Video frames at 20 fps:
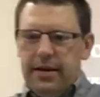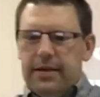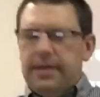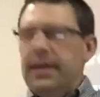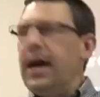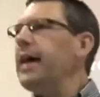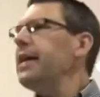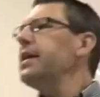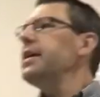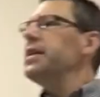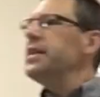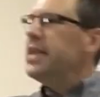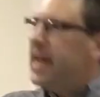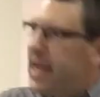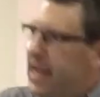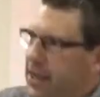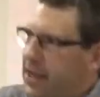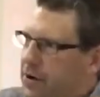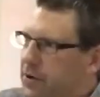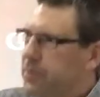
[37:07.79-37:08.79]
not in
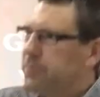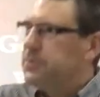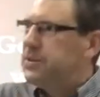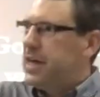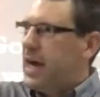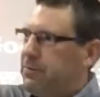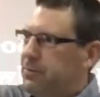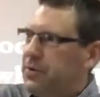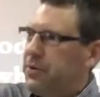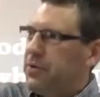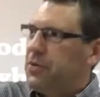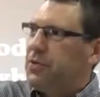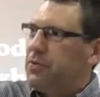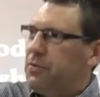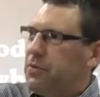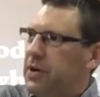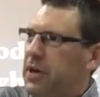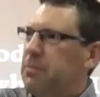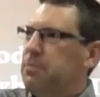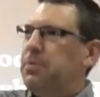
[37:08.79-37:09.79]
Nahum chapter
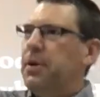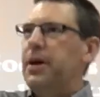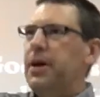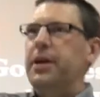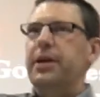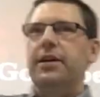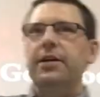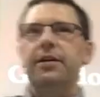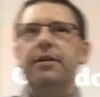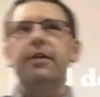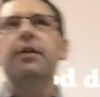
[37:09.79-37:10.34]
3, but in